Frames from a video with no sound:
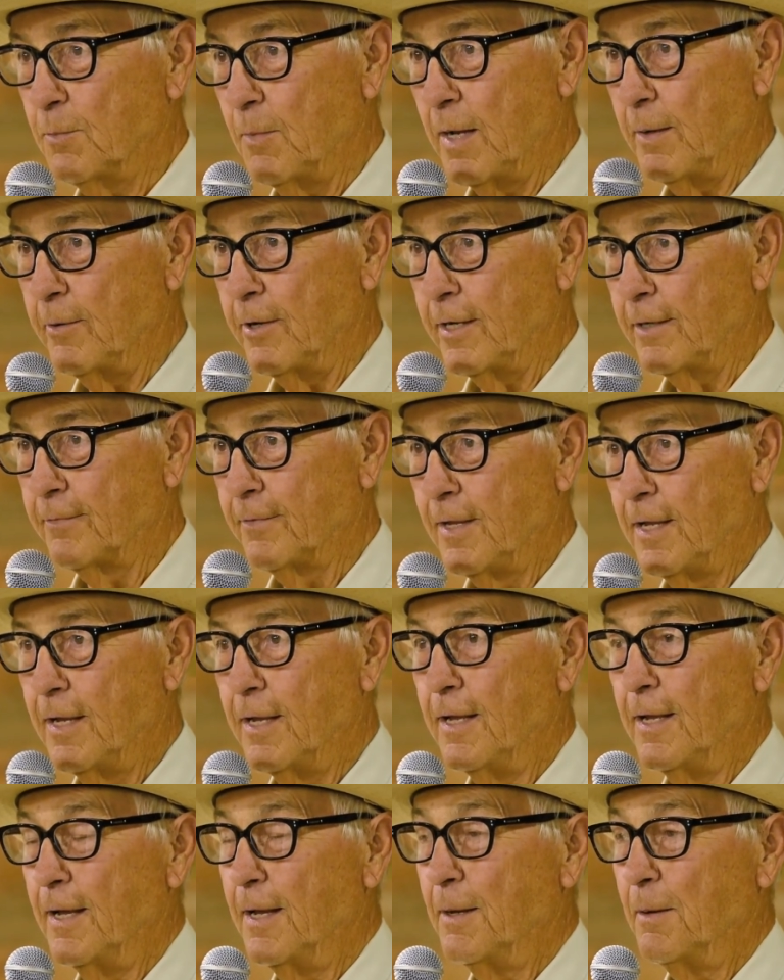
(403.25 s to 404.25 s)
maybe.
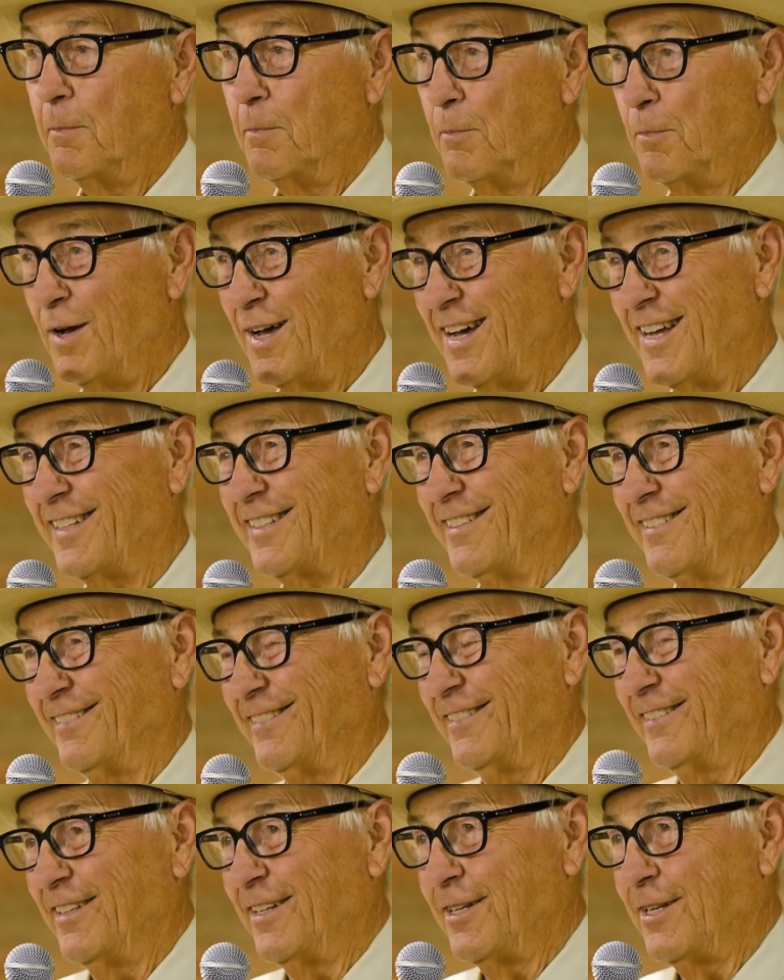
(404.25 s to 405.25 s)
But
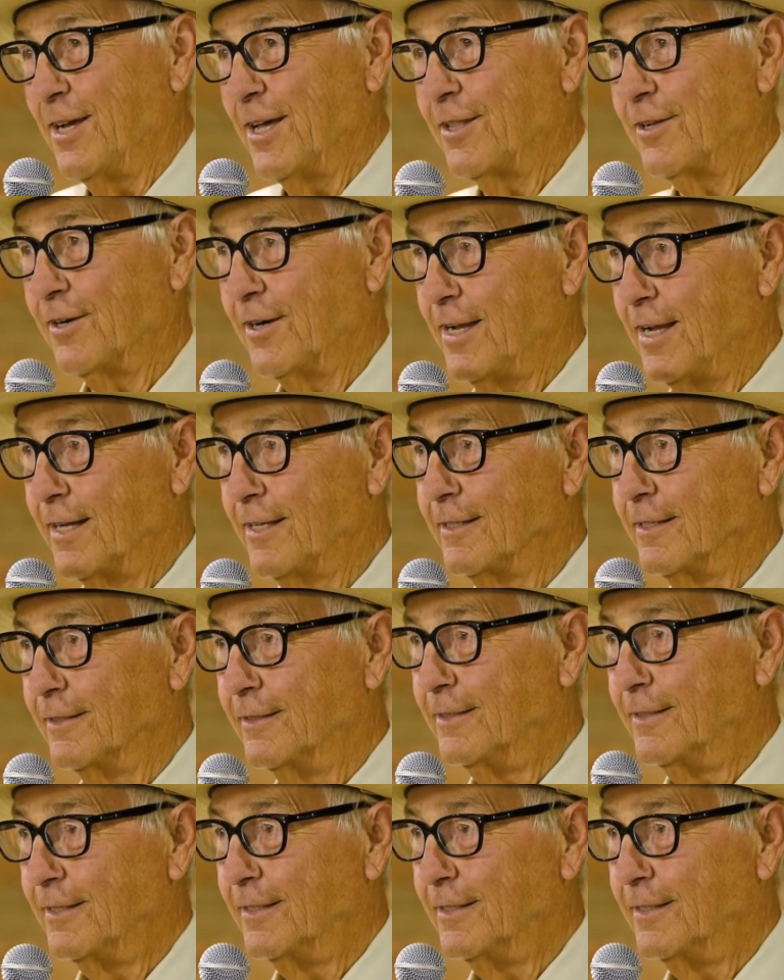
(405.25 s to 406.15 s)
on the other hand,